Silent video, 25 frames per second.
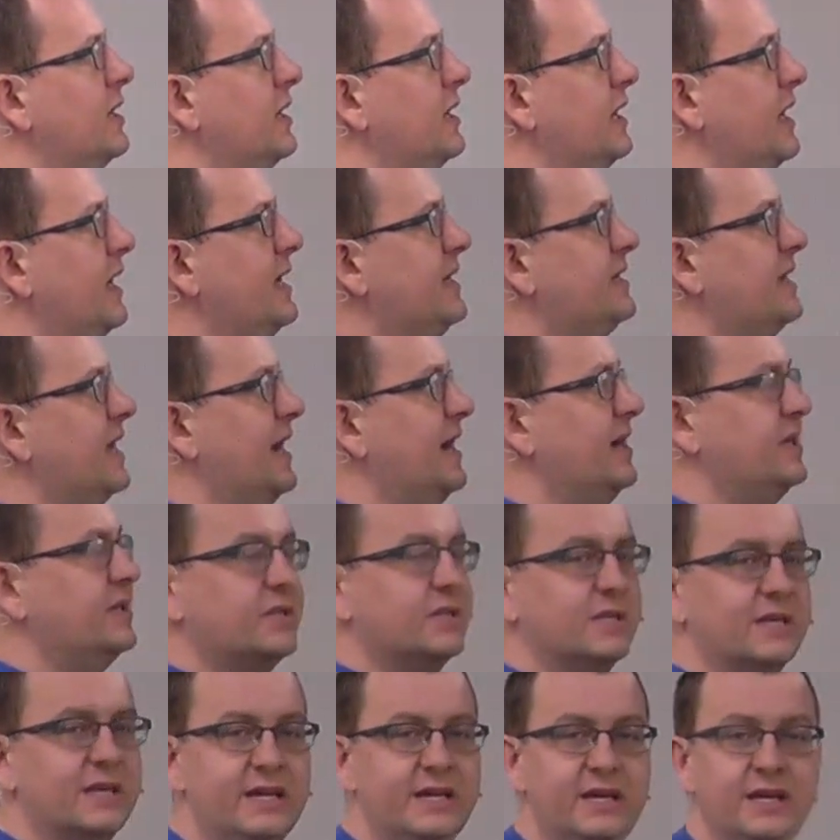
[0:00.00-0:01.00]
is
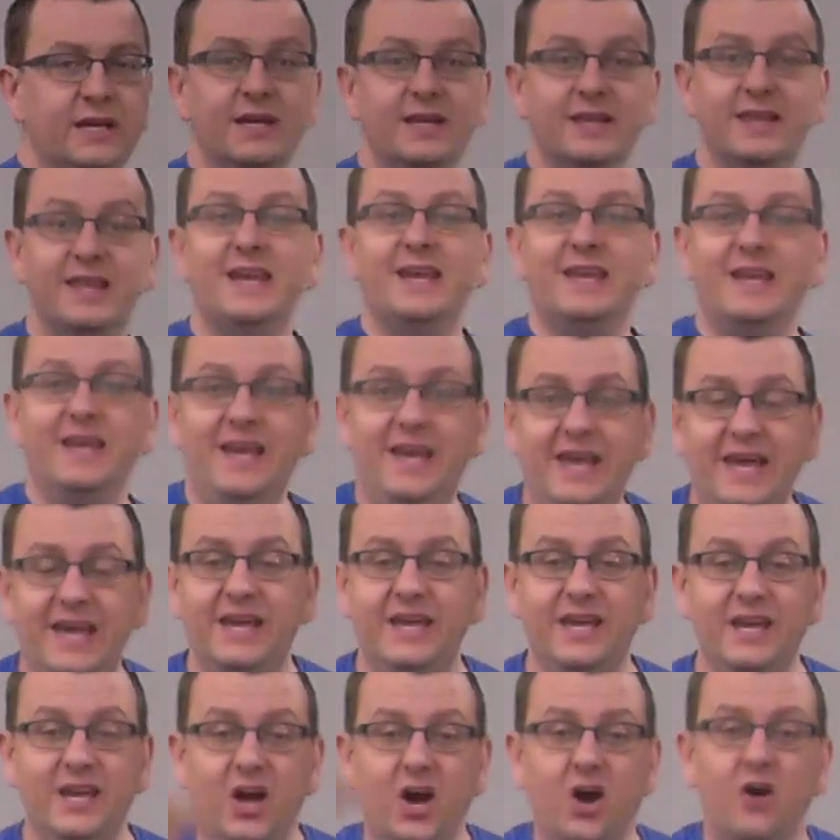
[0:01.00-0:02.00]
actually the
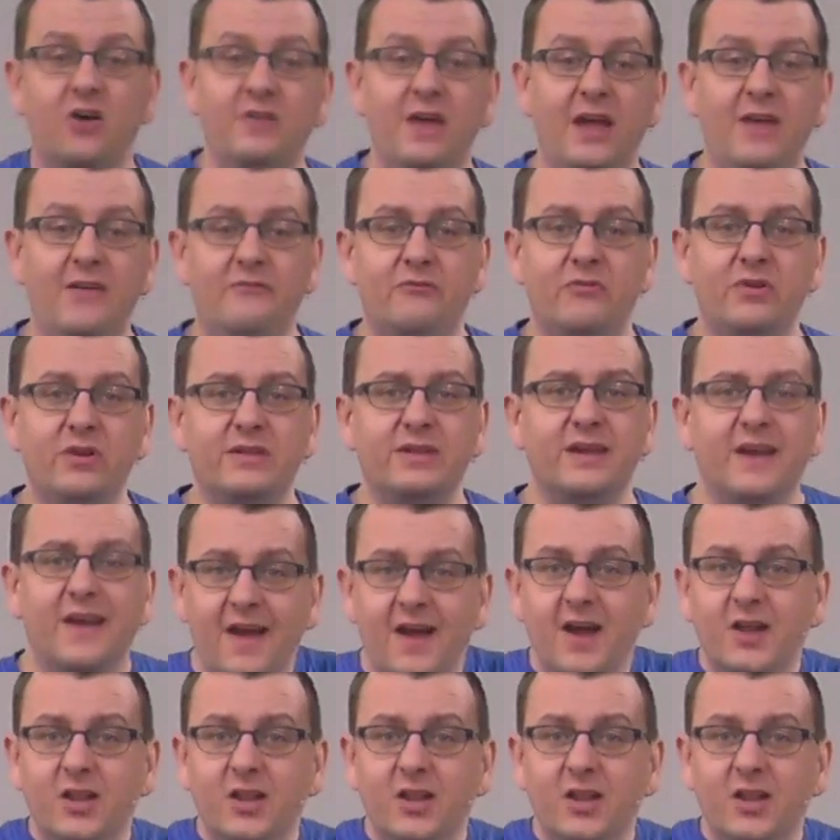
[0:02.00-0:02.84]
king of everything,